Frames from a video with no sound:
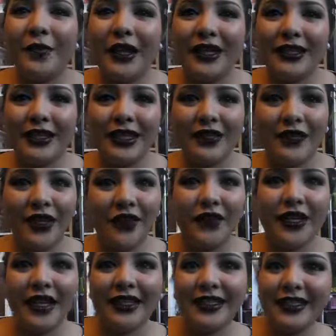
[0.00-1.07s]
hope you guys liked this video.
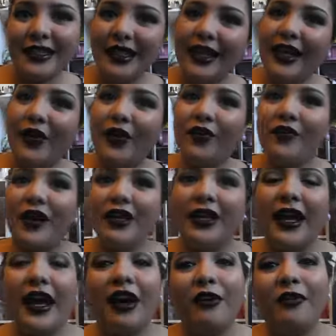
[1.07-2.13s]
If you guys did or
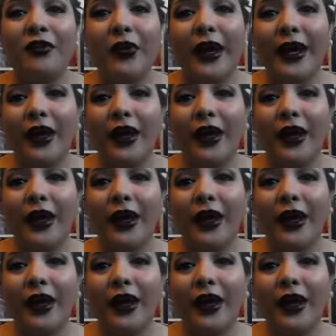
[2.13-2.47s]
found it helpful